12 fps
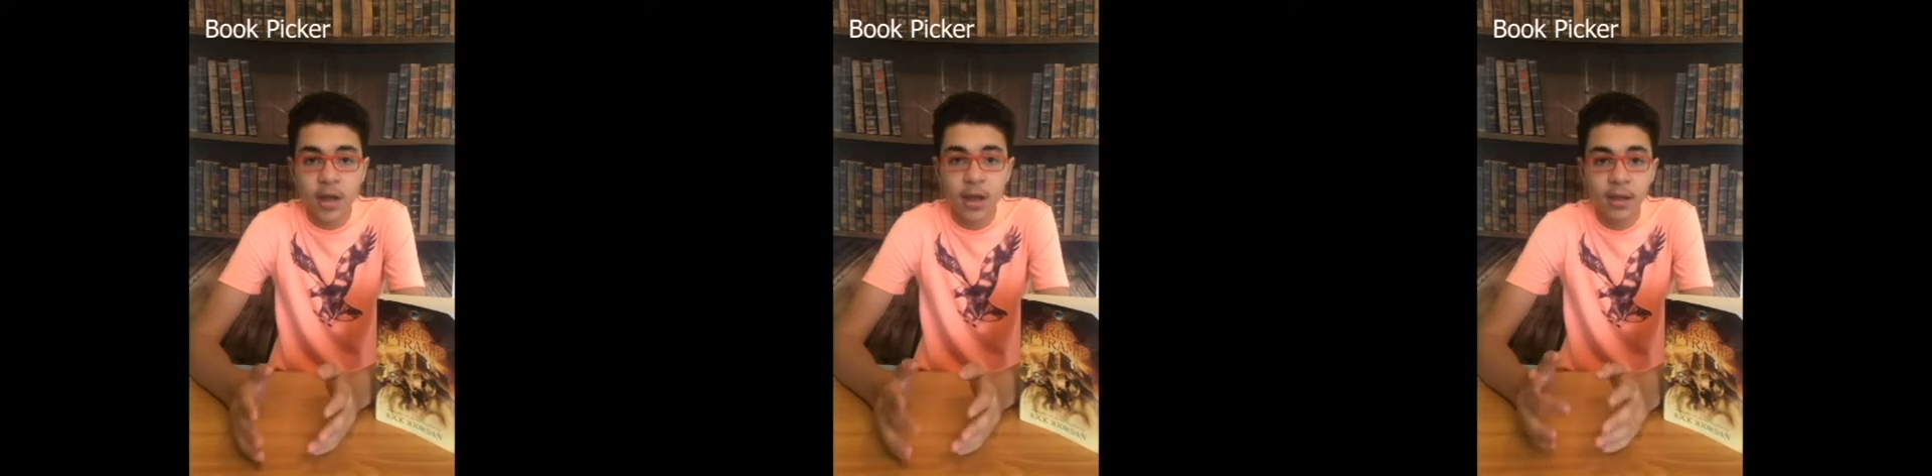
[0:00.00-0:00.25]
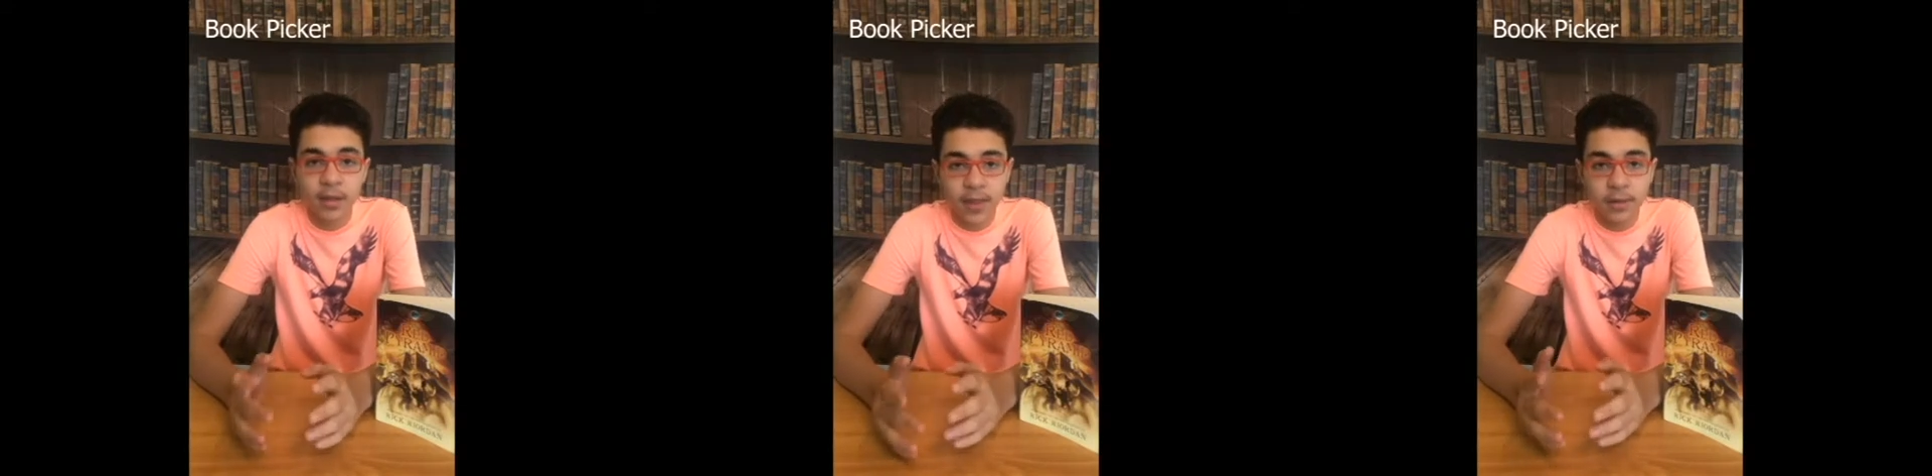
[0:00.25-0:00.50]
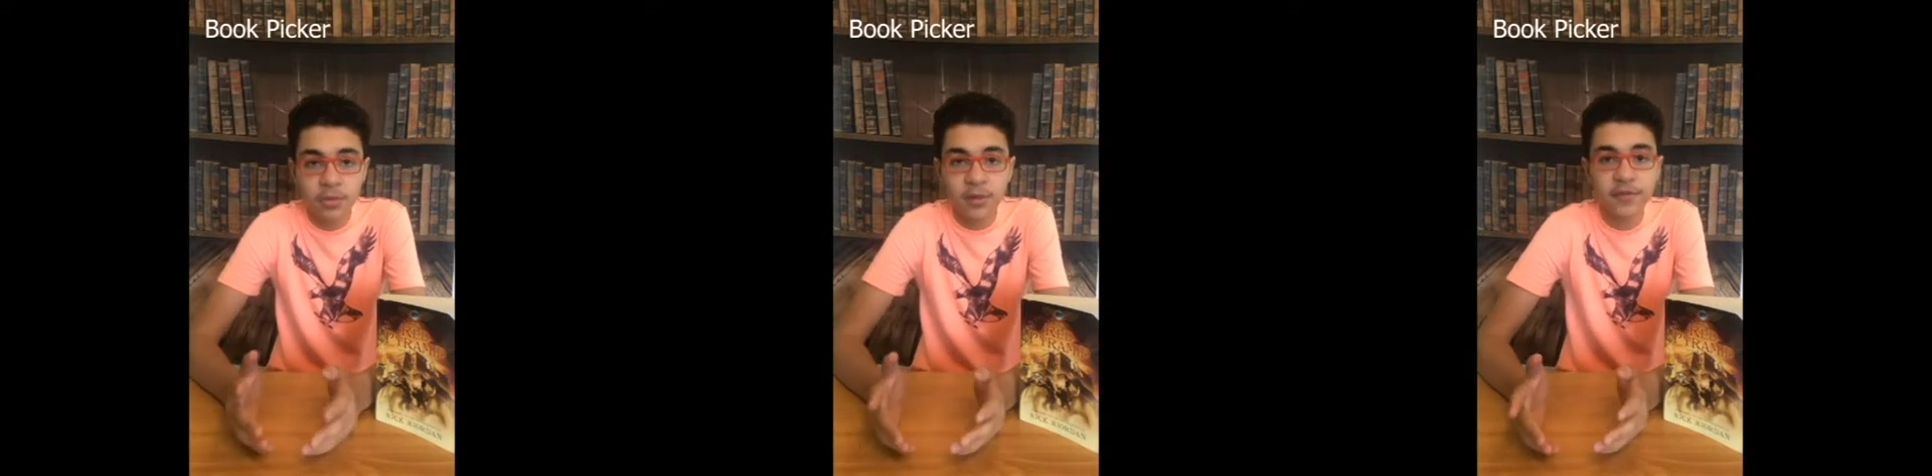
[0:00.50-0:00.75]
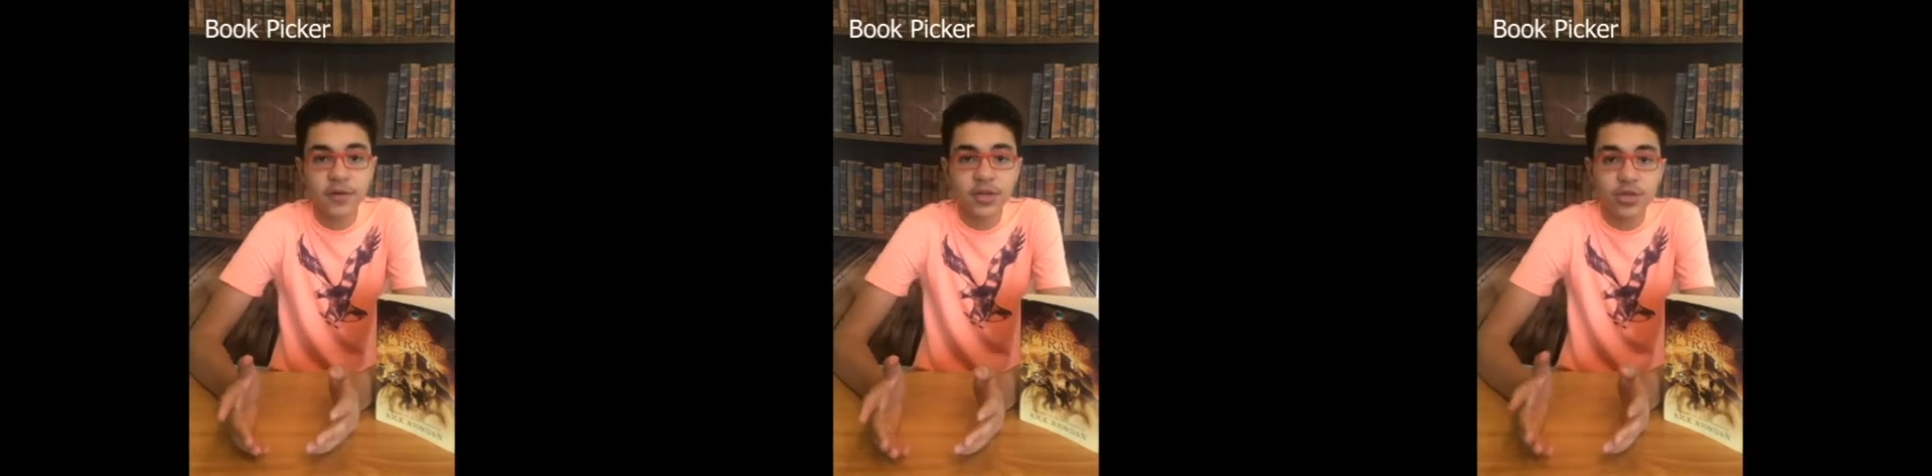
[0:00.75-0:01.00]
Them
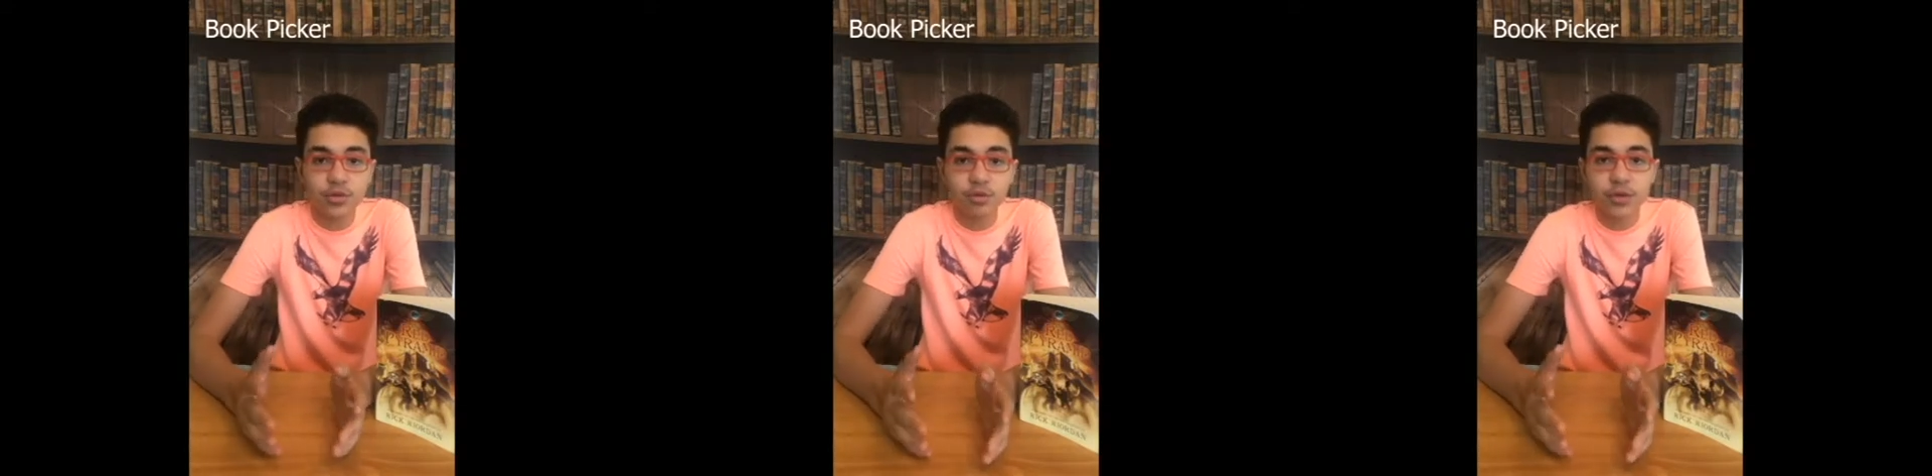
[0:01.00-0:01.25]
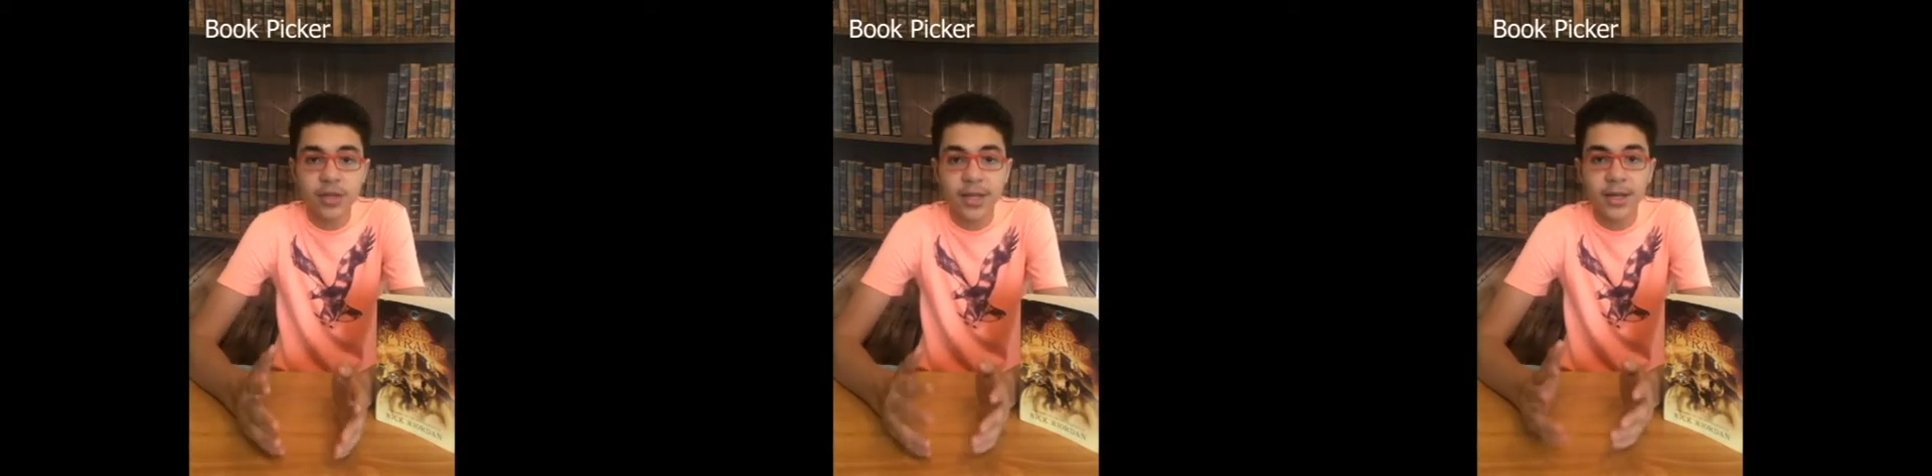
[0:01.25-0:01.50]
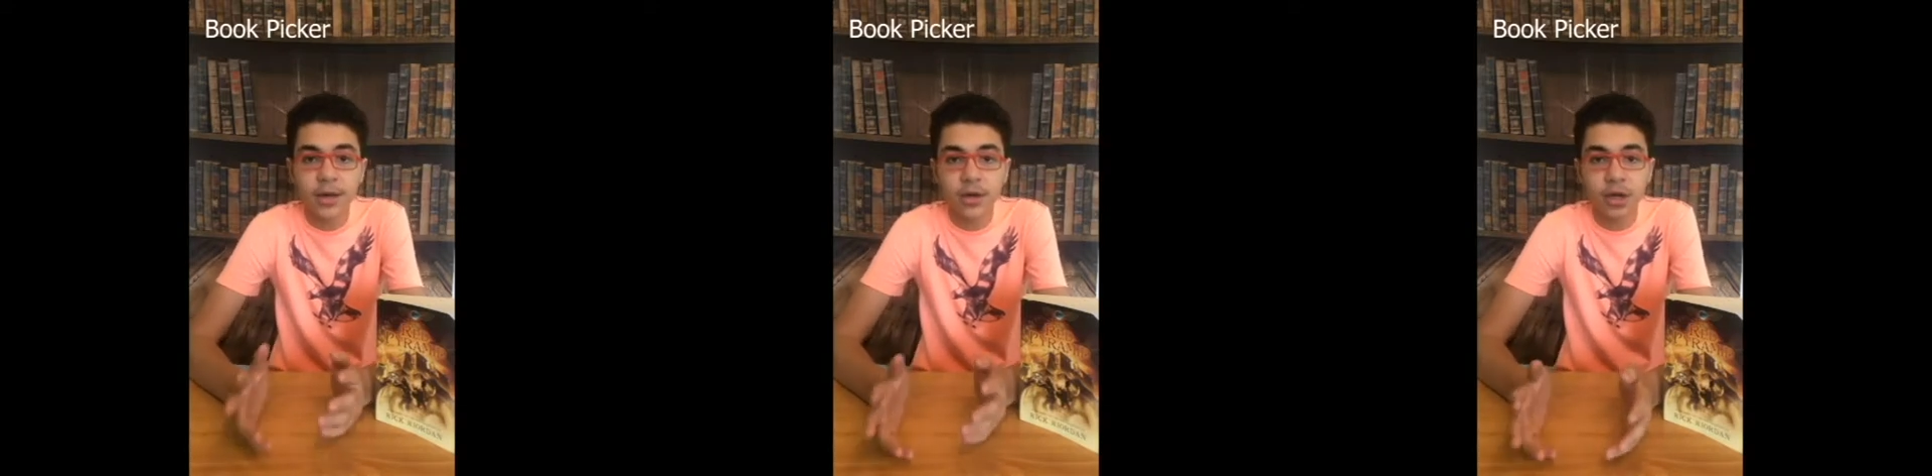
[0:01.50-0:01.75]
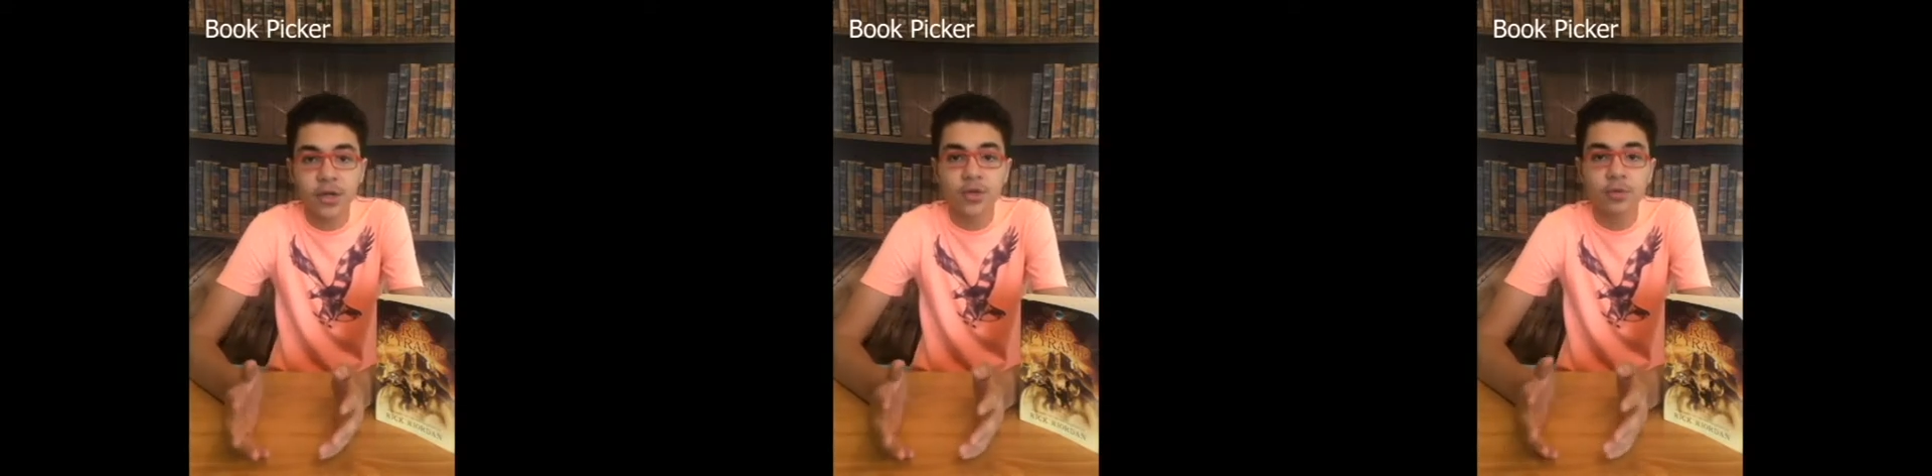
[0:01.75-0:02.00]
refers to Sadie and Carter,